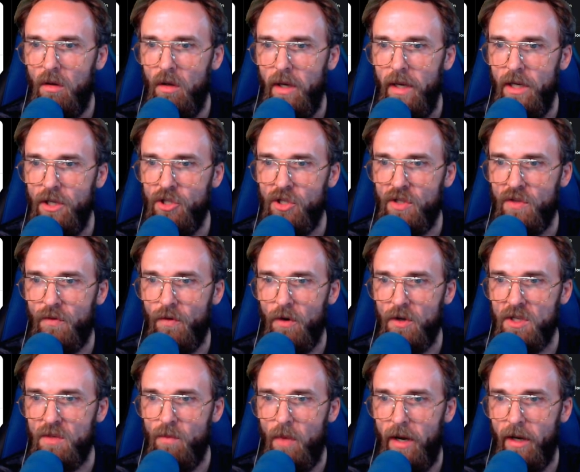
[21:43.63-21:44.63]
Asia's
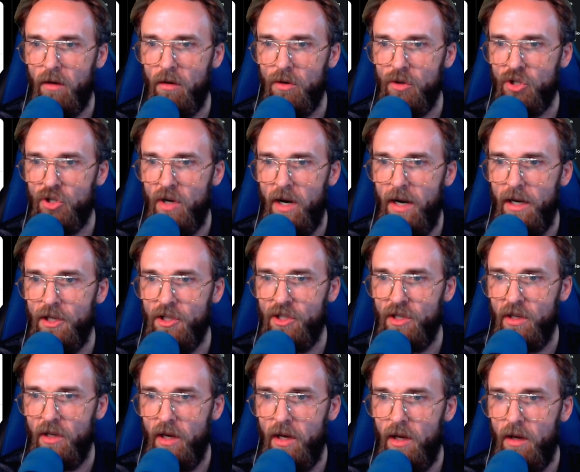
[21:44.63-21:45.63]
first
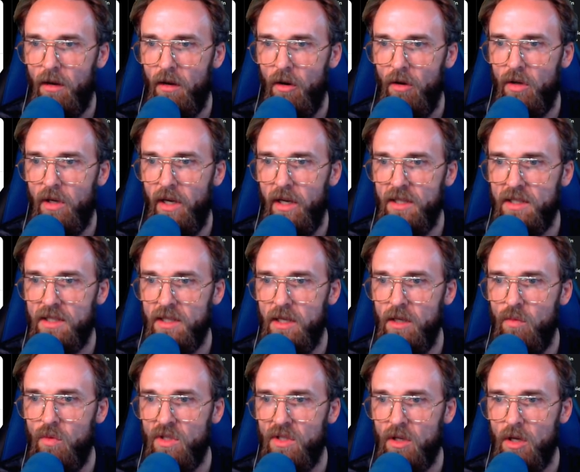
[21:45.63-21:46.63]
MicroStrategy. Yeah, okay. See,
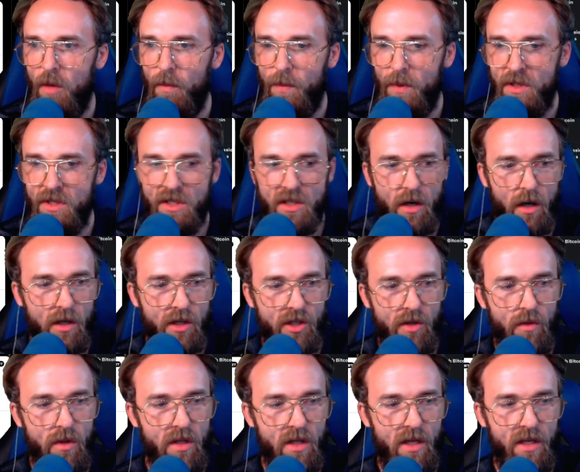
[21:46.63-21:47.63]
when companies start
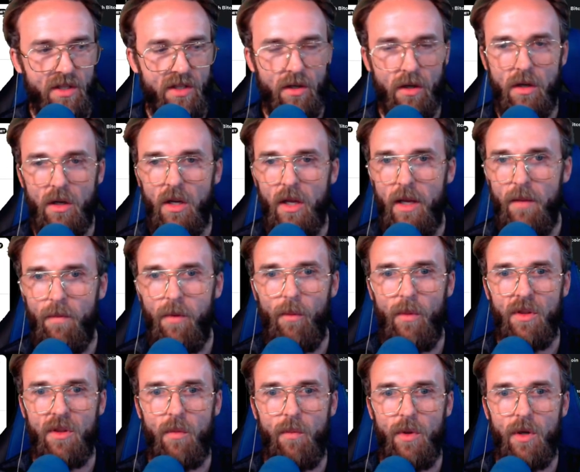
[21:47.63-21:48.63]
doing this, they're going to
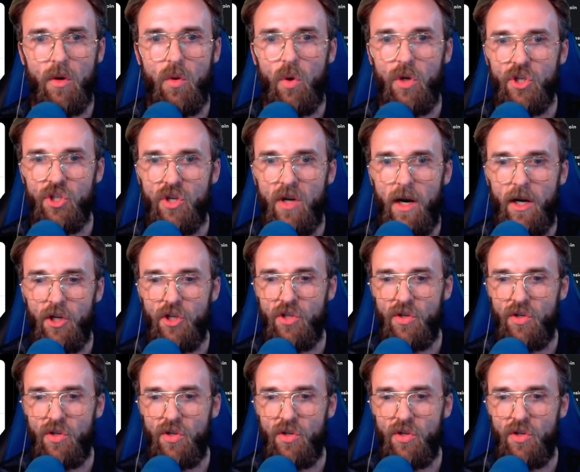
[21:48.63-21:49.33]
implement the Bitcoin strategy.